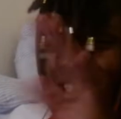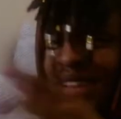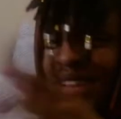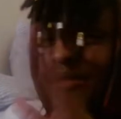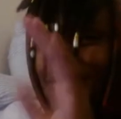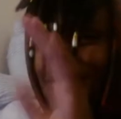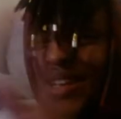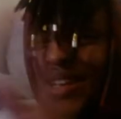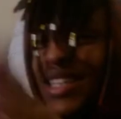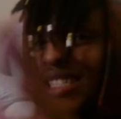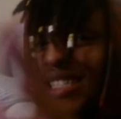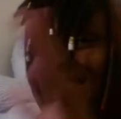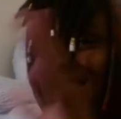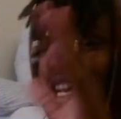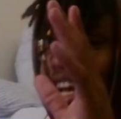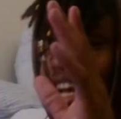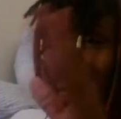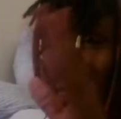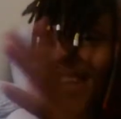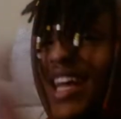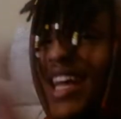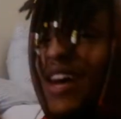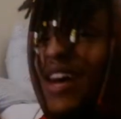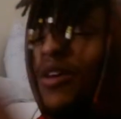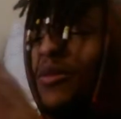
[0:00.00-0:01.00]
that
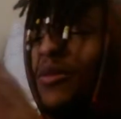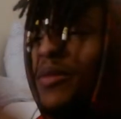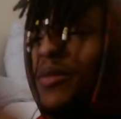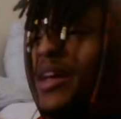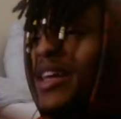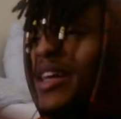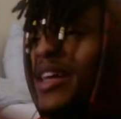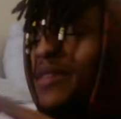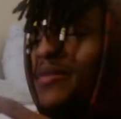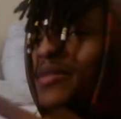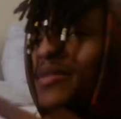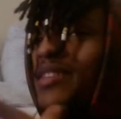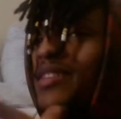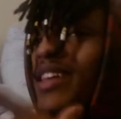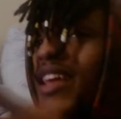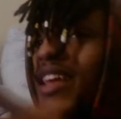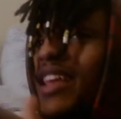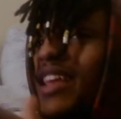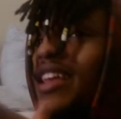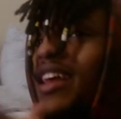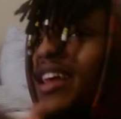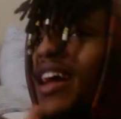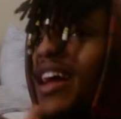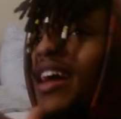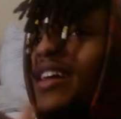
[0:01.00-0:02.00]
will make,
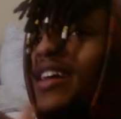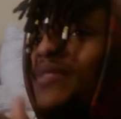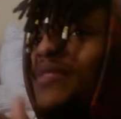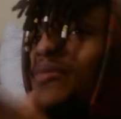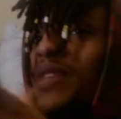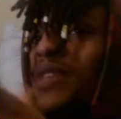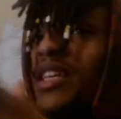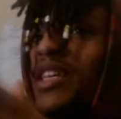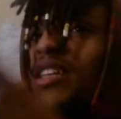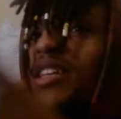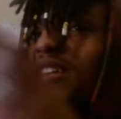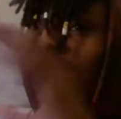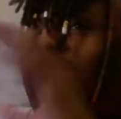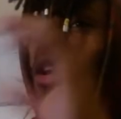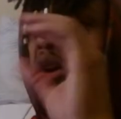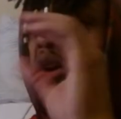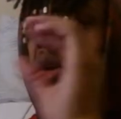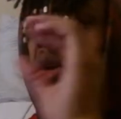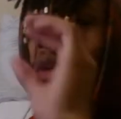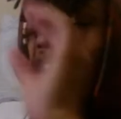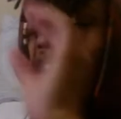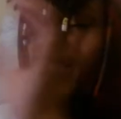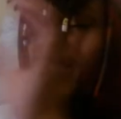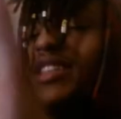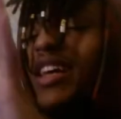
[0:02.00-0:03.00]
like, me
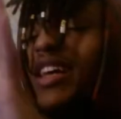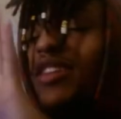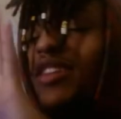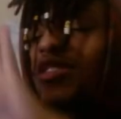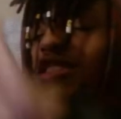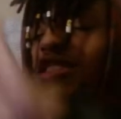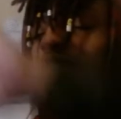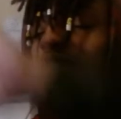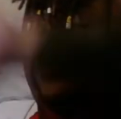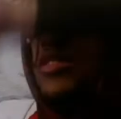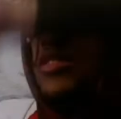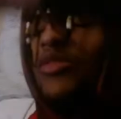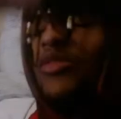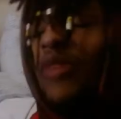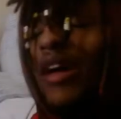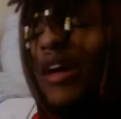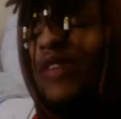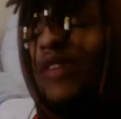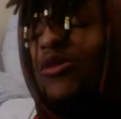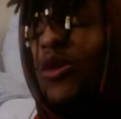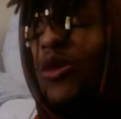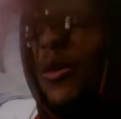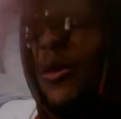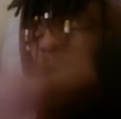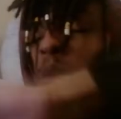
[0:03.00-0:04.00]
always, that's
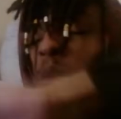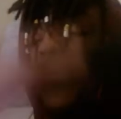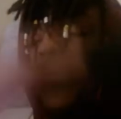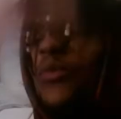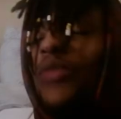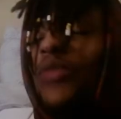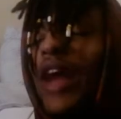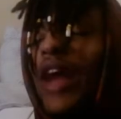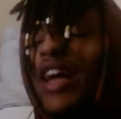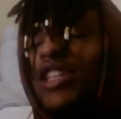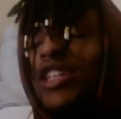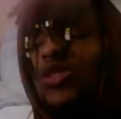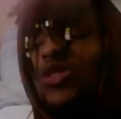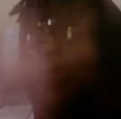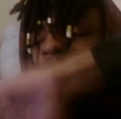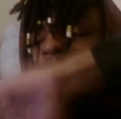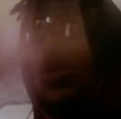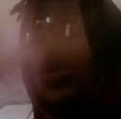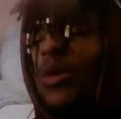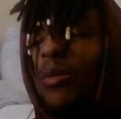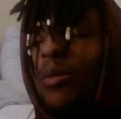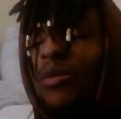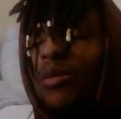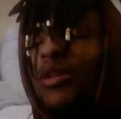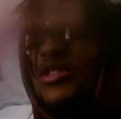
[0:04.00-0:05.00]
what
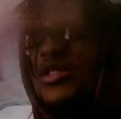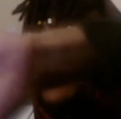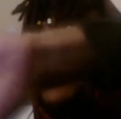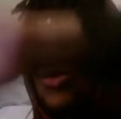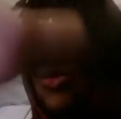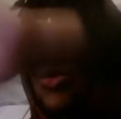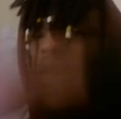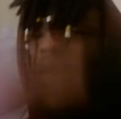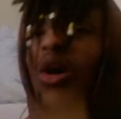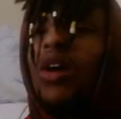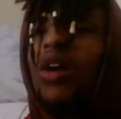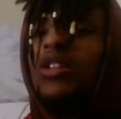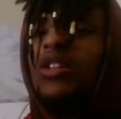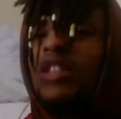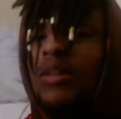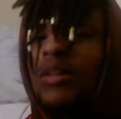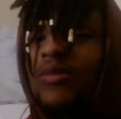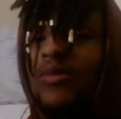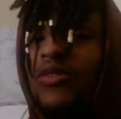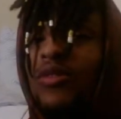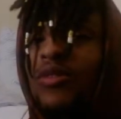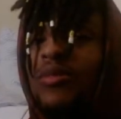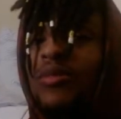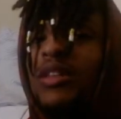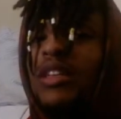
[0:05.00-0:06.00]
will put the wall up
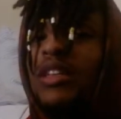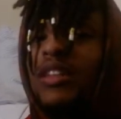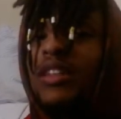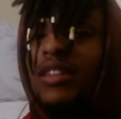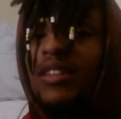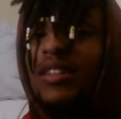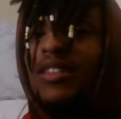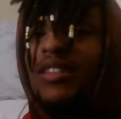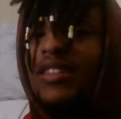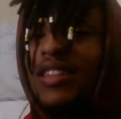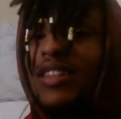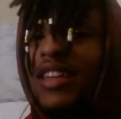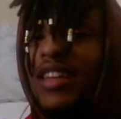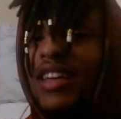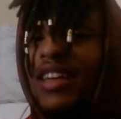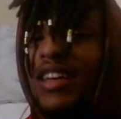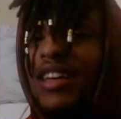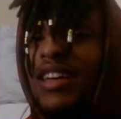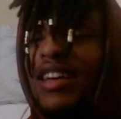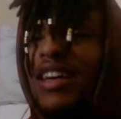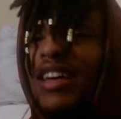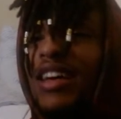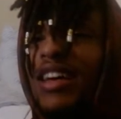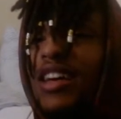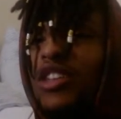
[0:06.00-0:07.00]
for me, okay?
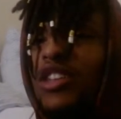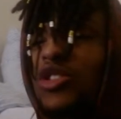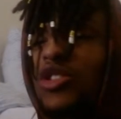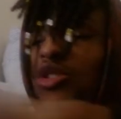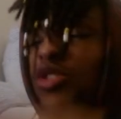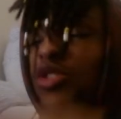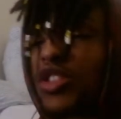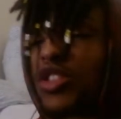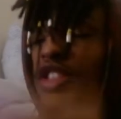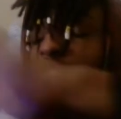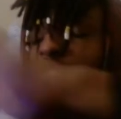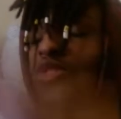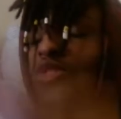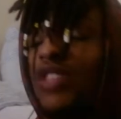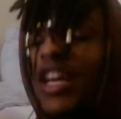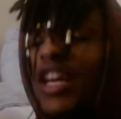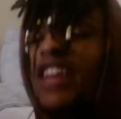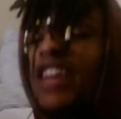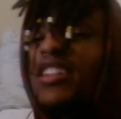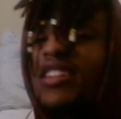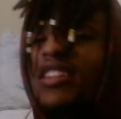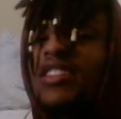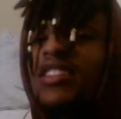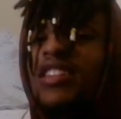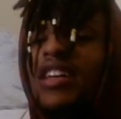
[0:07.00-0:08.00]
Because you're still
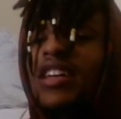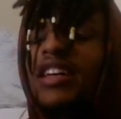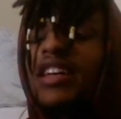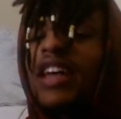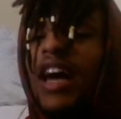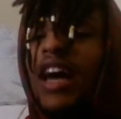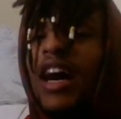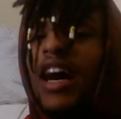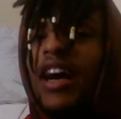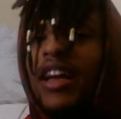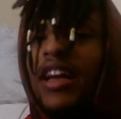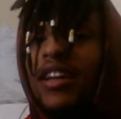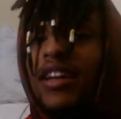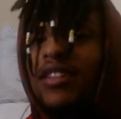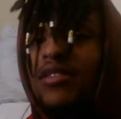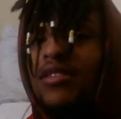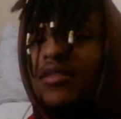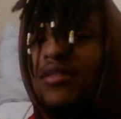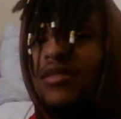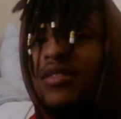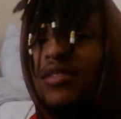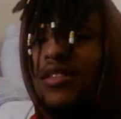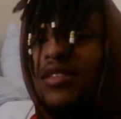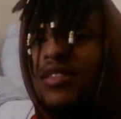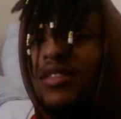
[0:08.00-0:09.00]
technically a guy.
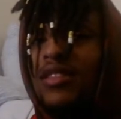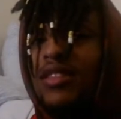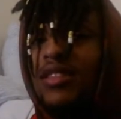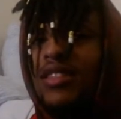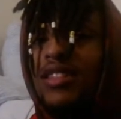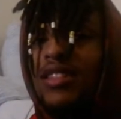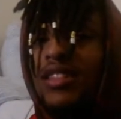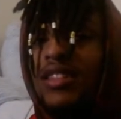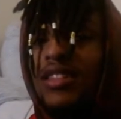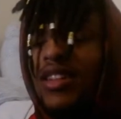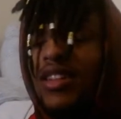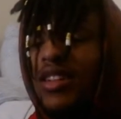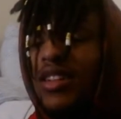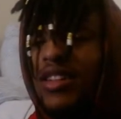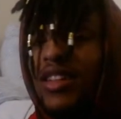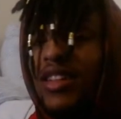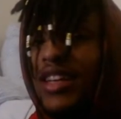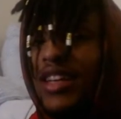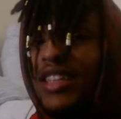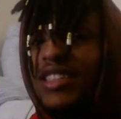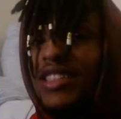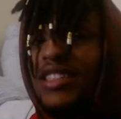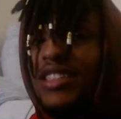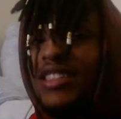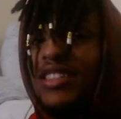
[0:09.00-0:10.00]

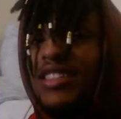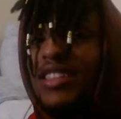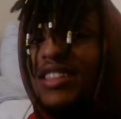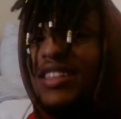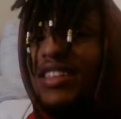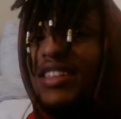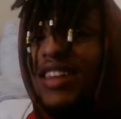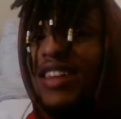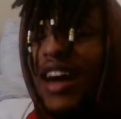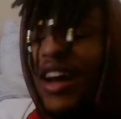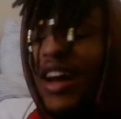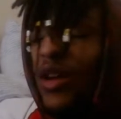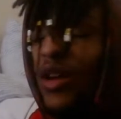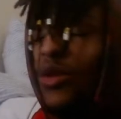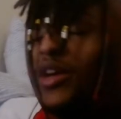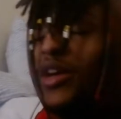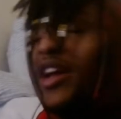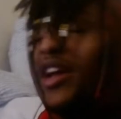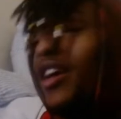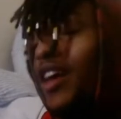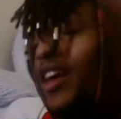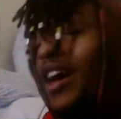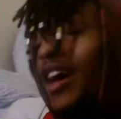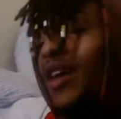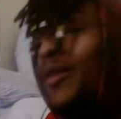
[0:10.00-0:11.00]
Nonetheless, I don't
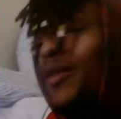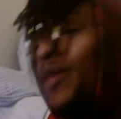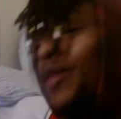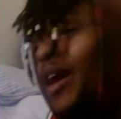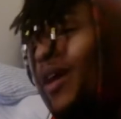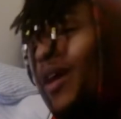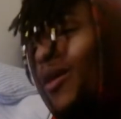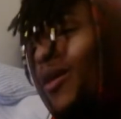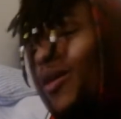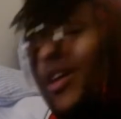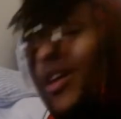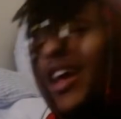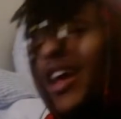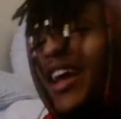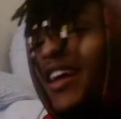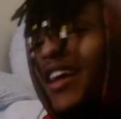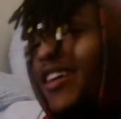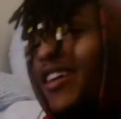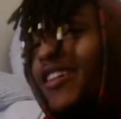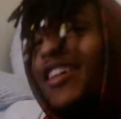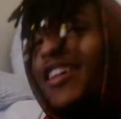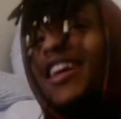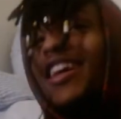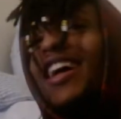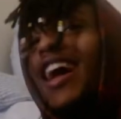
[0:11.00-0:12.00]
care
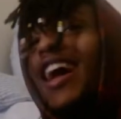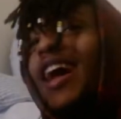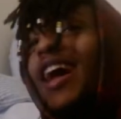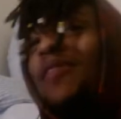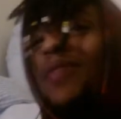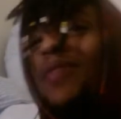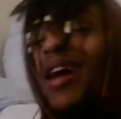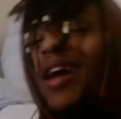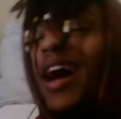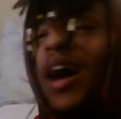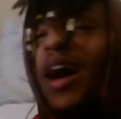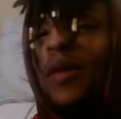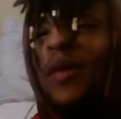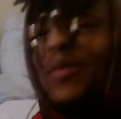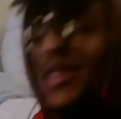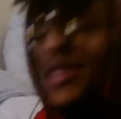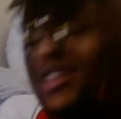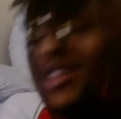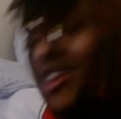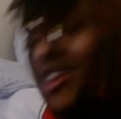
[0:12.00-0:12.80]
about how many